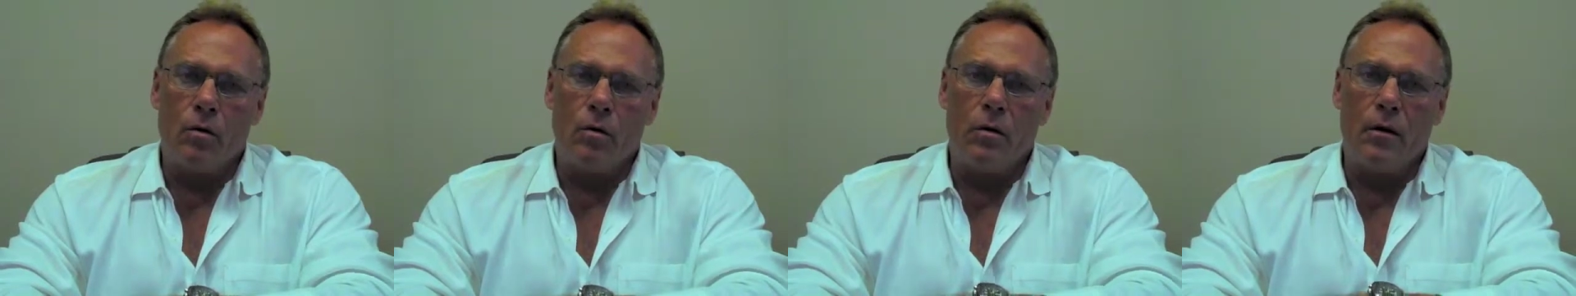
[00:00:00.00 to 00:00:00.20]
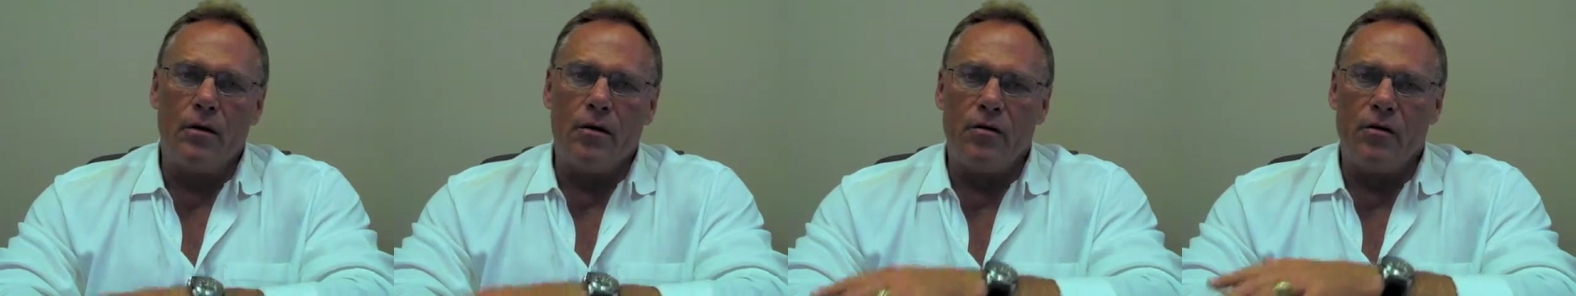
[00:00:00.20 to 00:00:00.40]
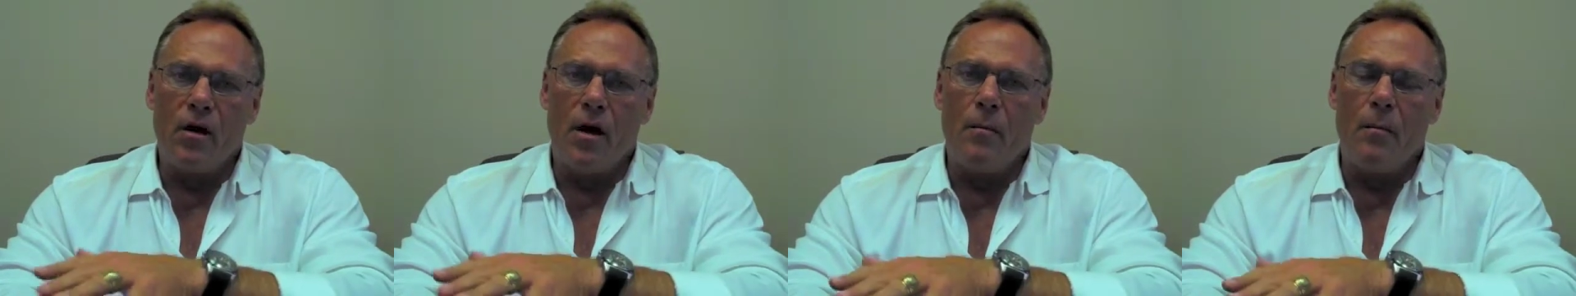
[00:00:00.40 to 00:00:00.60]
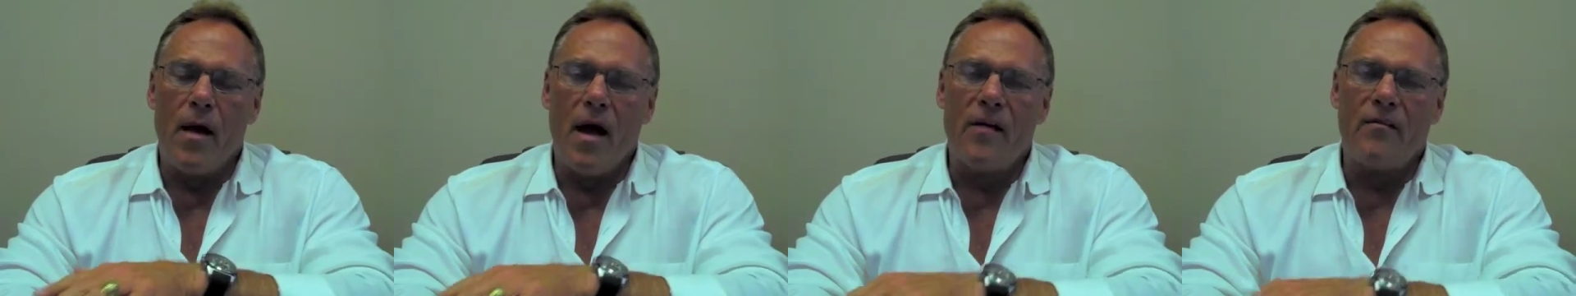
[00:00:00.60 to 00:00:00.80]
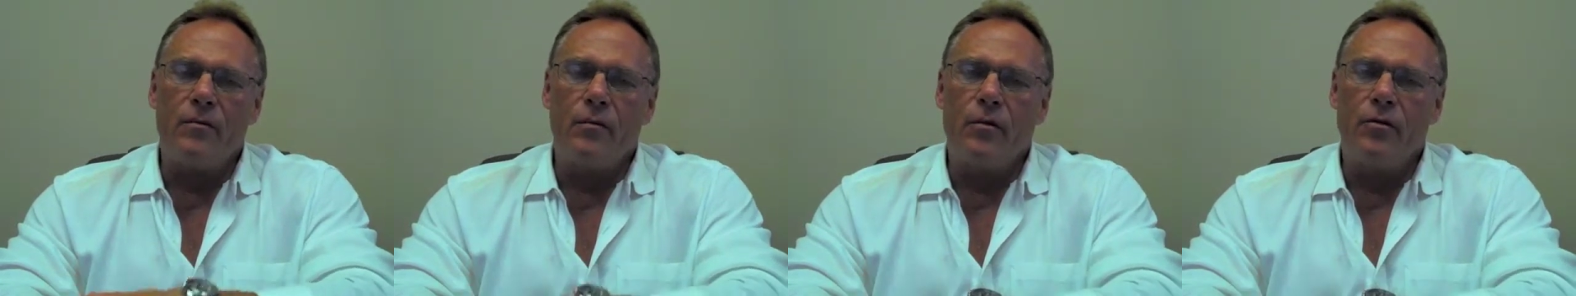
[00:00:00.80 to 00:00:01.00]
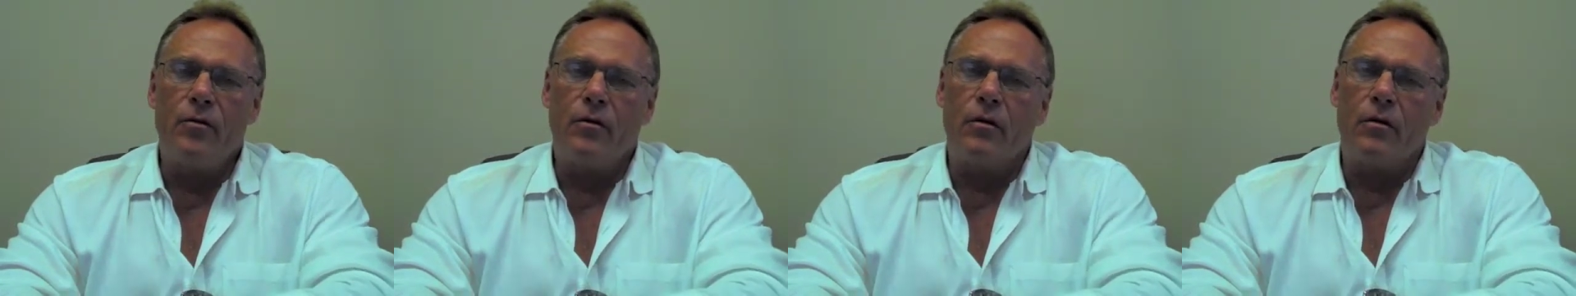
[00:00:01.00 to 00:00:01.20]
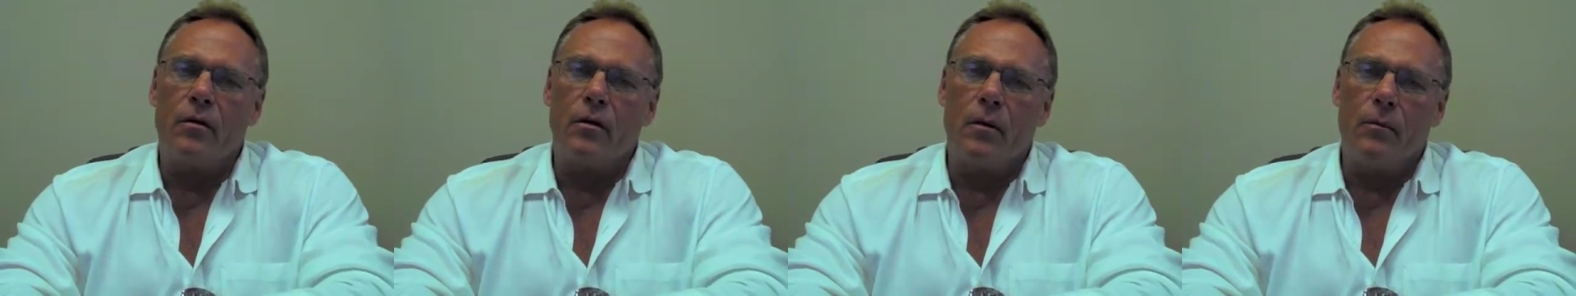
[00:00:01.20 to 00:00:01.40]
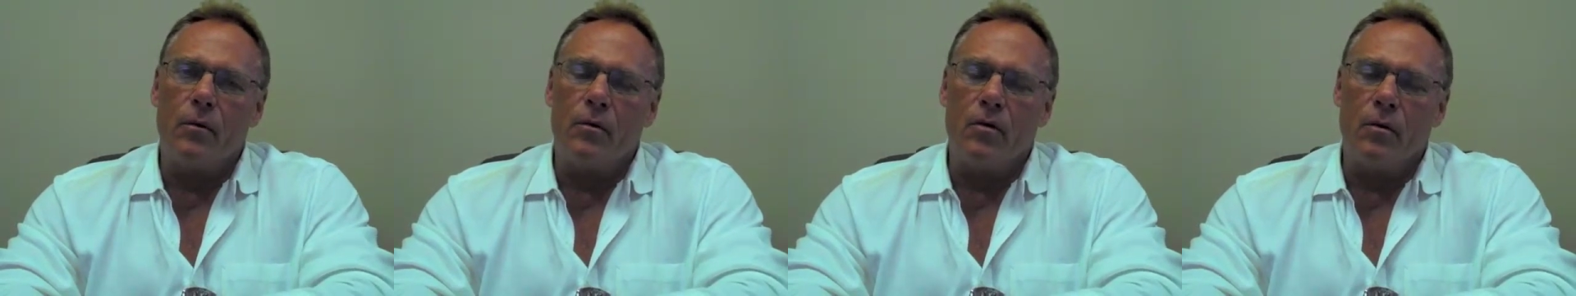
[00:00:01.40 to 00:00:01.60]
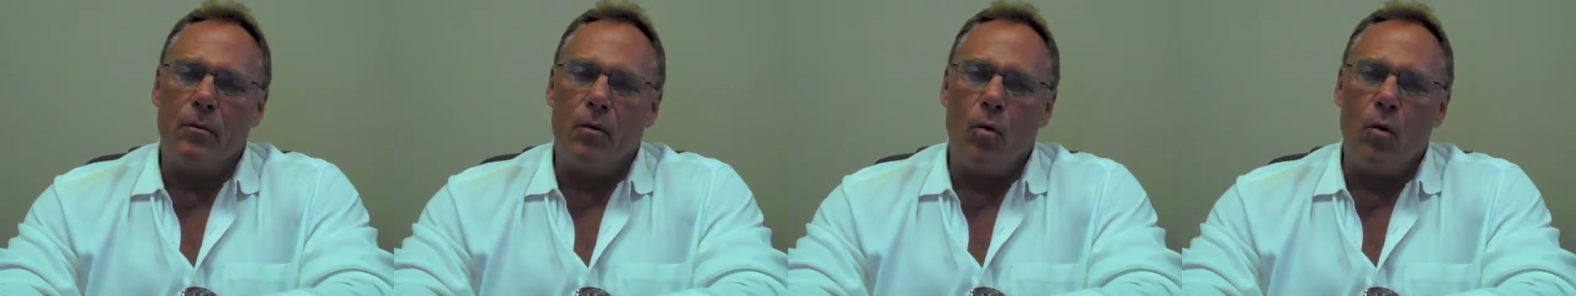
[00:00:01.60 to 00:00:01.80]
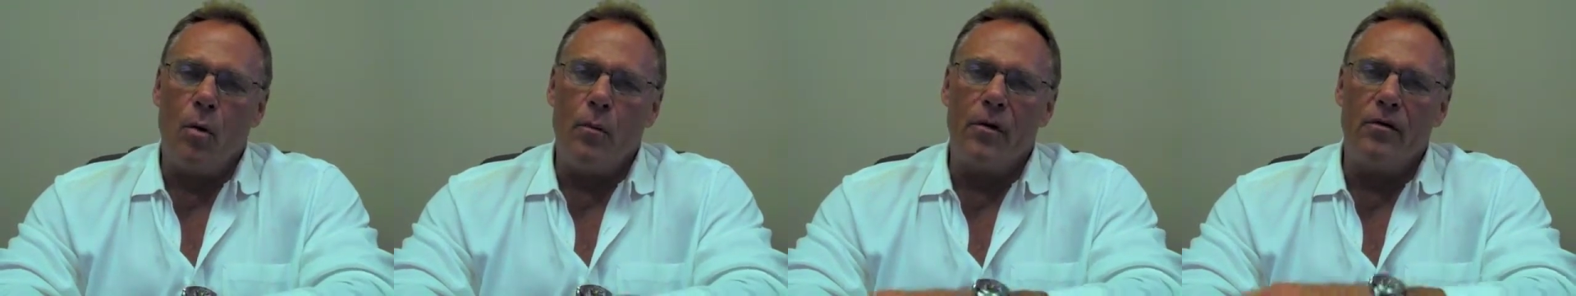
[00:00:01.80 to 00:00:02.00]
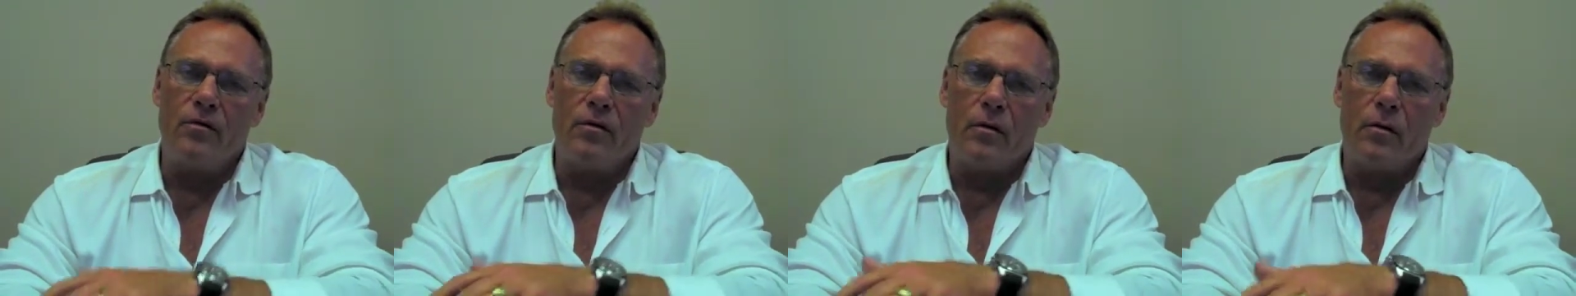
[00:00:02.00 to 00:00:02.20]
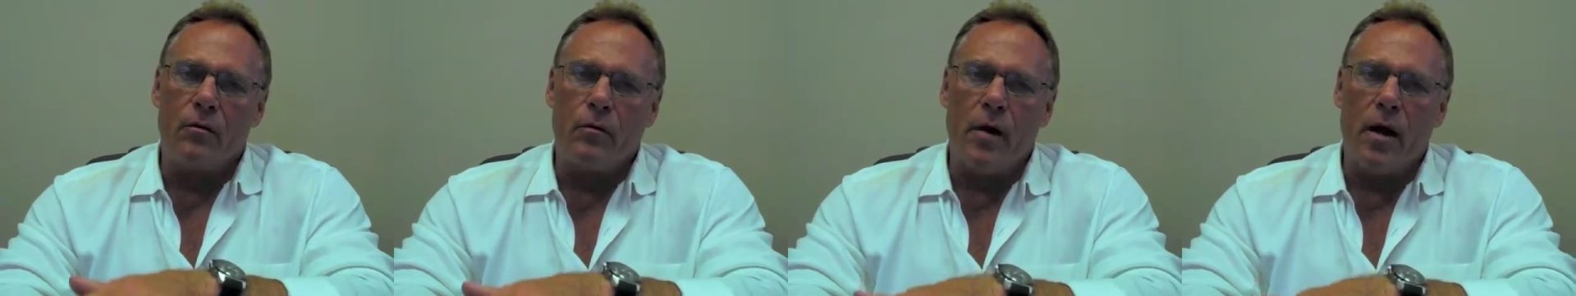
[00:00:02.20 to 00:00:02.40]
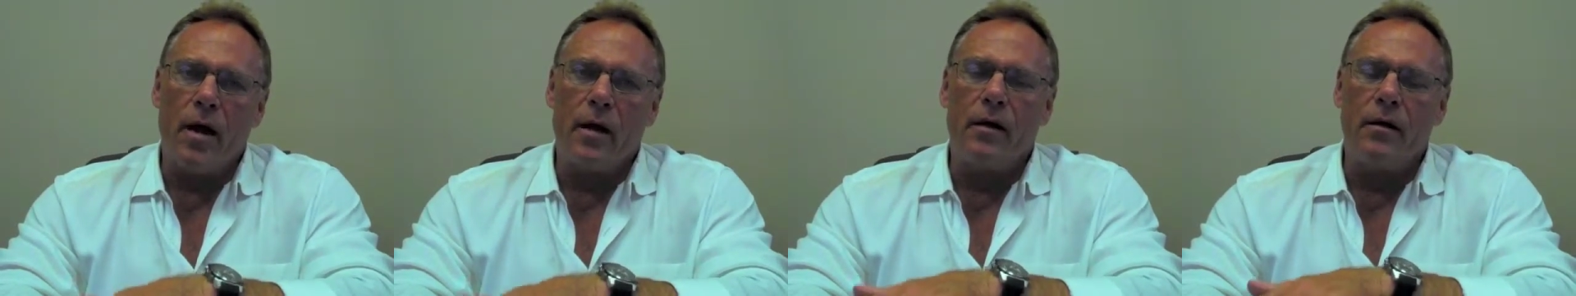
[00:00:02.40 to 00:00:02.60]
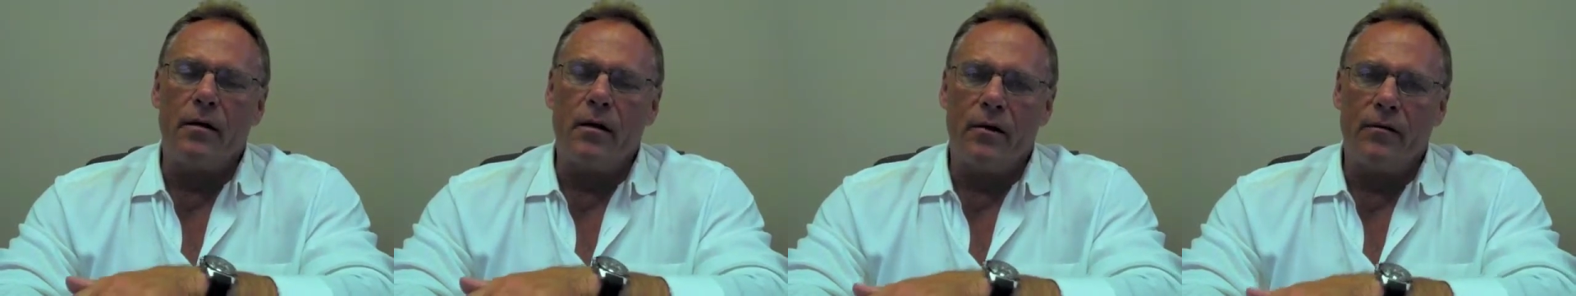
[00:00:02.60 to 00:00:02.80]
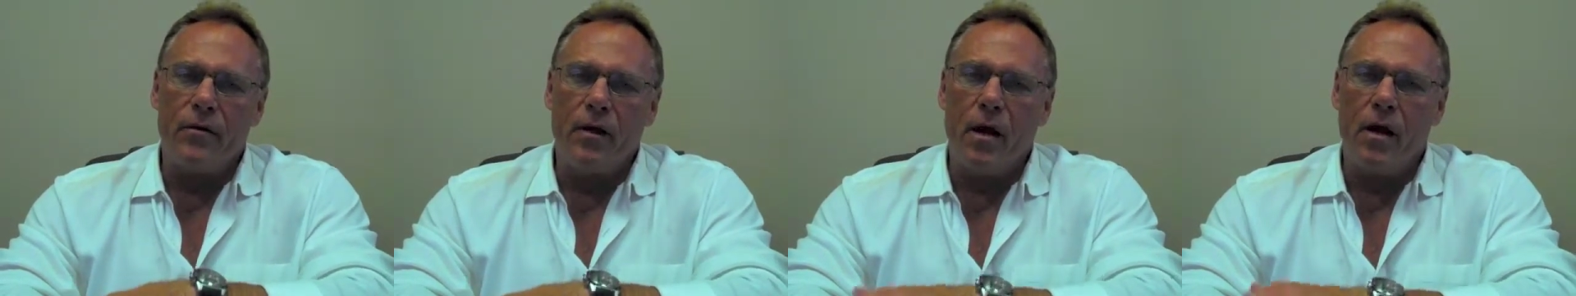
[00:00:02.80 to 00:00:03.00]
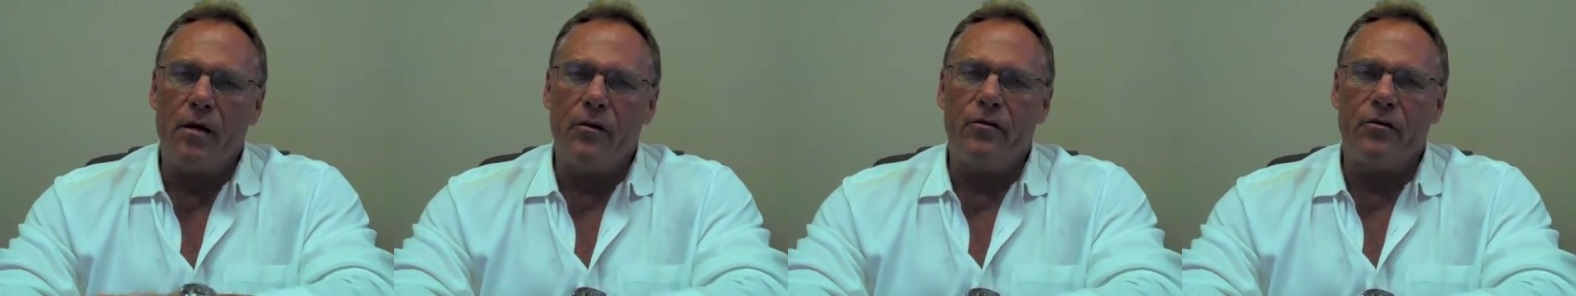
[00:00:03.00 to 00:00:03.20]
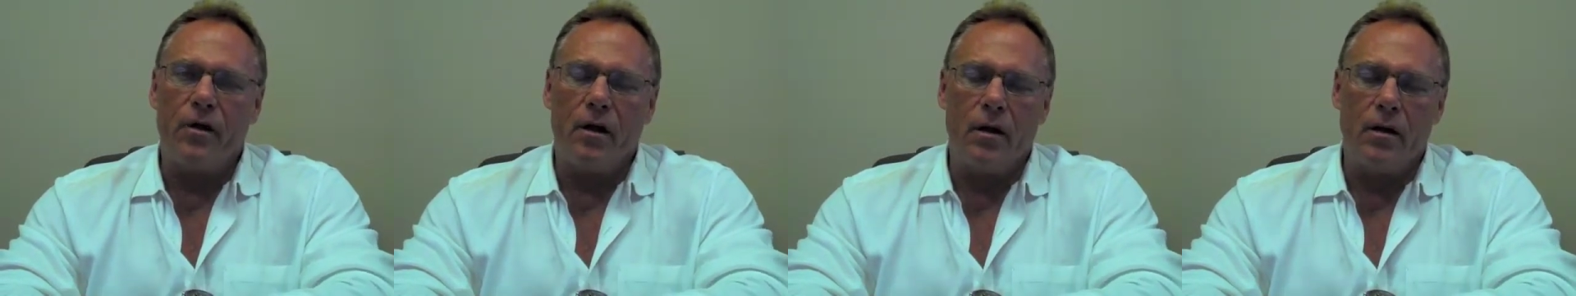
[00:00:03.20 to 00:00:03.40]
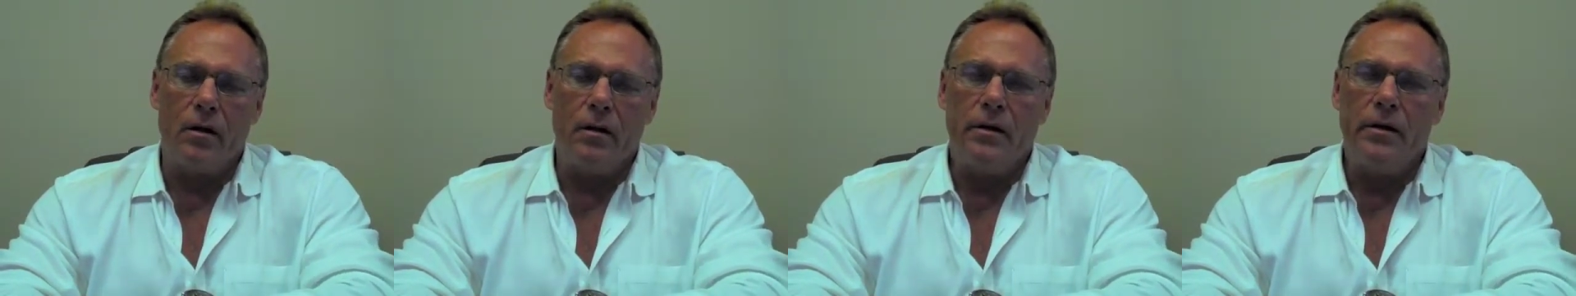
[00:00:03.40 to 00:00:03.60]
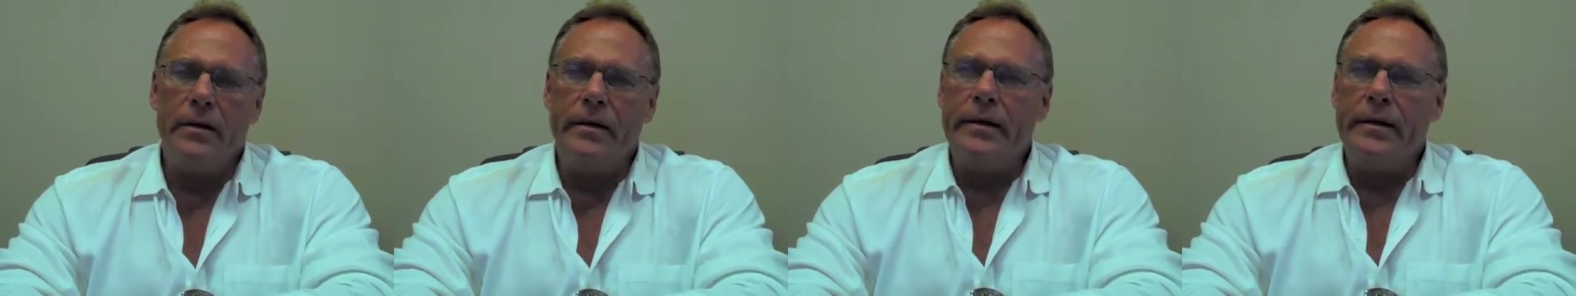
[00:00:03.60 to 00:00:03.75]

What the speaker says: I just got back from a couple of deployments in Iraq and Afghanistan.